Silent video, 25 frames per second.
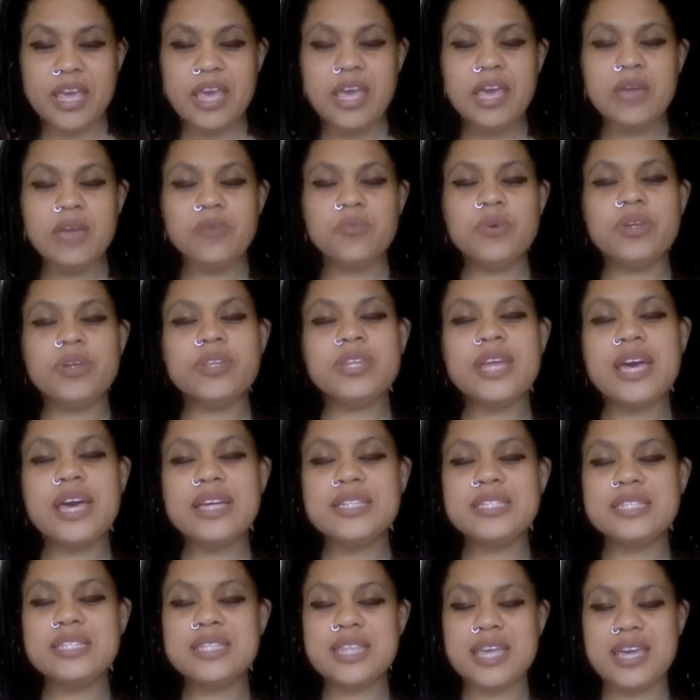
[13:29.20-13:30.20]
And one
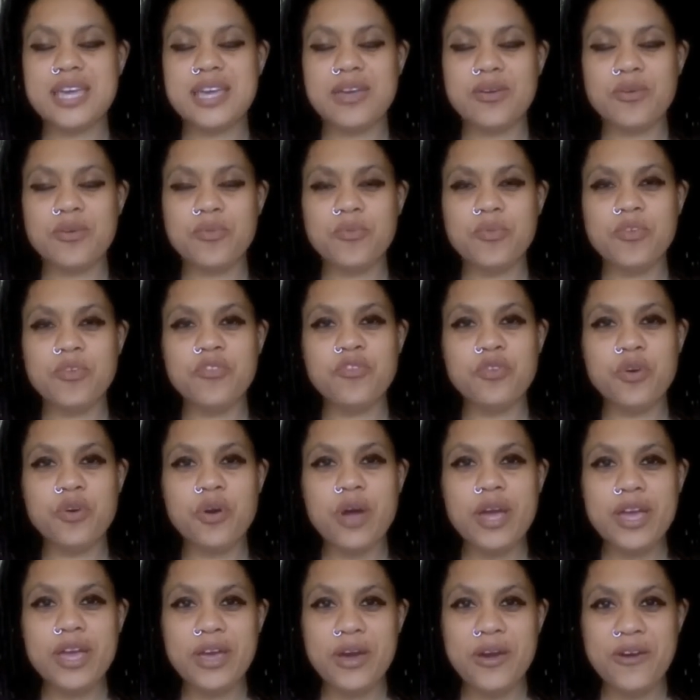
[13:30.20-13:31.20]
last thing before
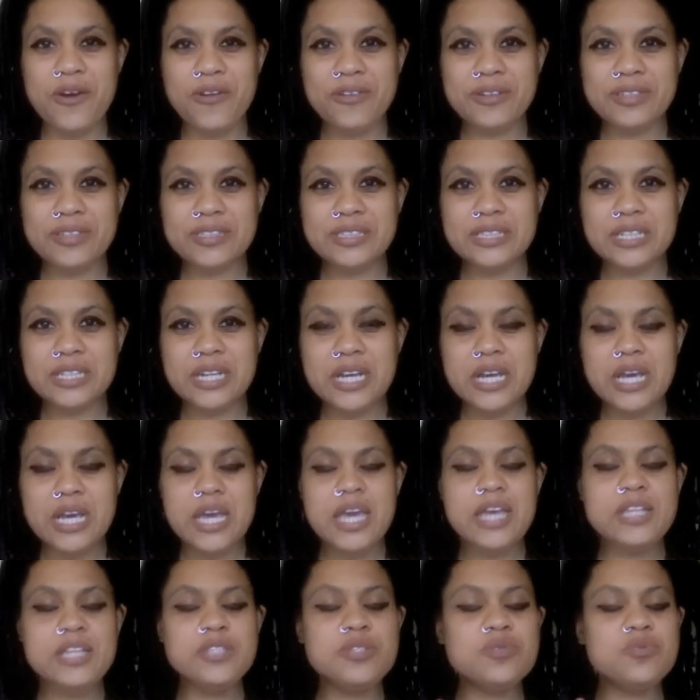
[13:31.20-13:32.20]
I go,
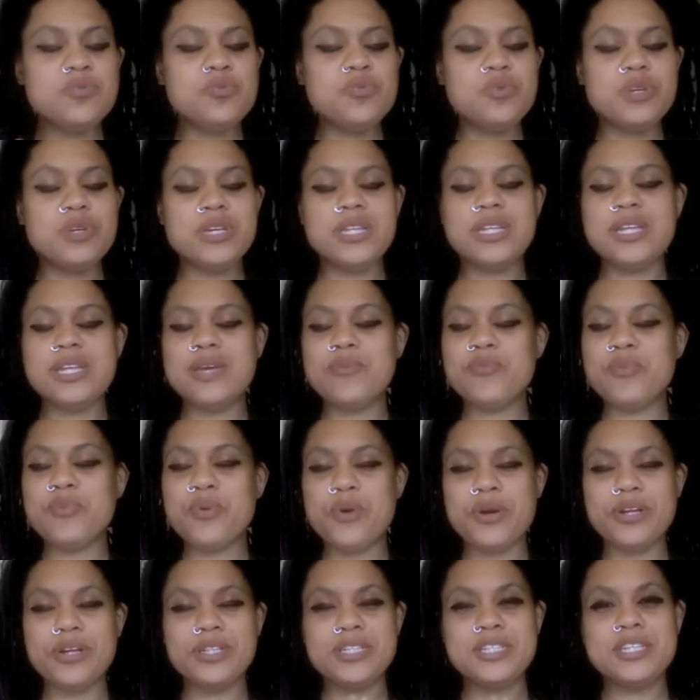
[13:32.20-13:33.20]
it's really
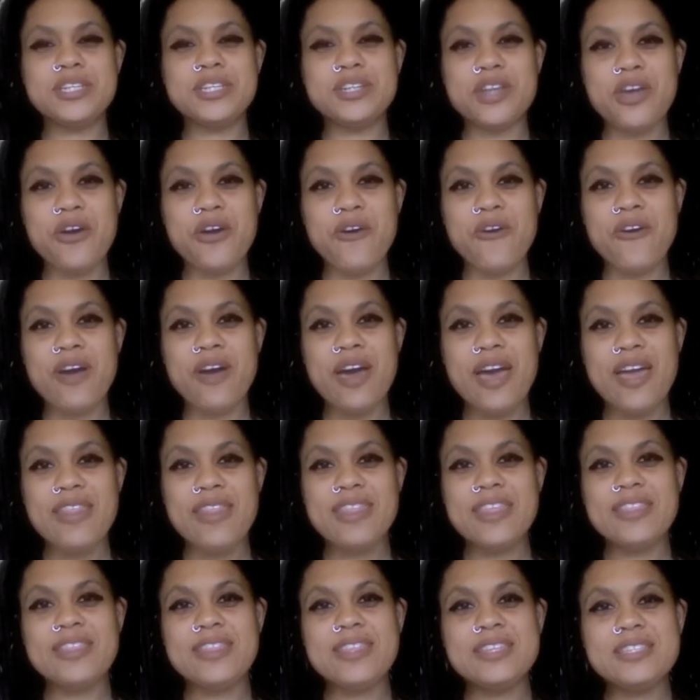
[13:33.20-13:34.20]
important to know
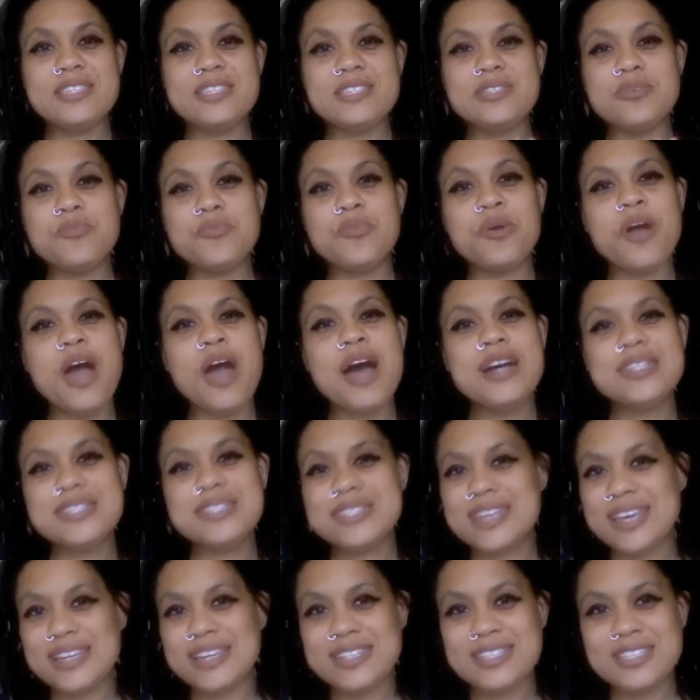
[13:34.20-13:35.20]
that this is a
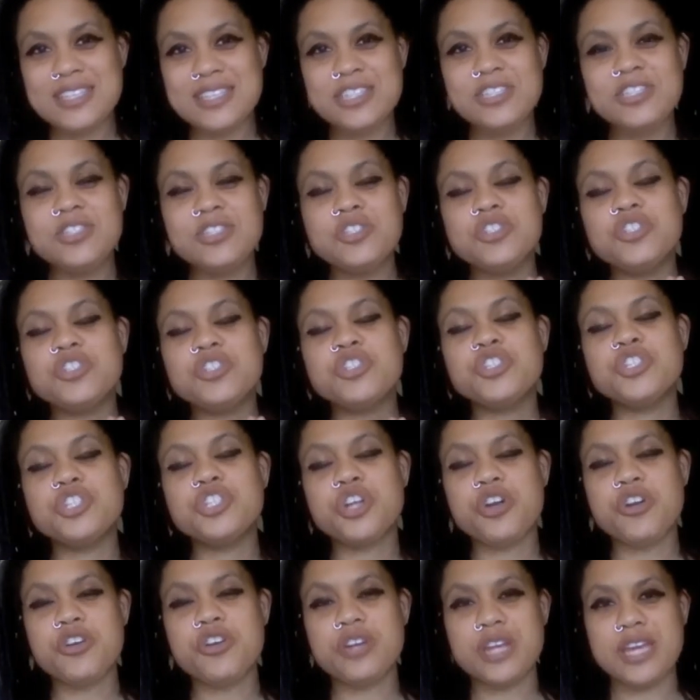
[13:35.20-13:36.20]
process. This is your
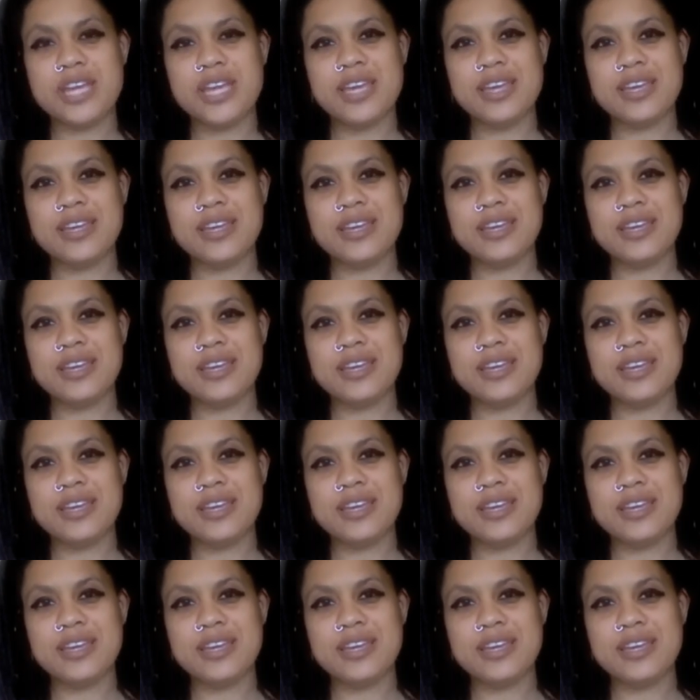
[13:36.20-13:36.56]
journey.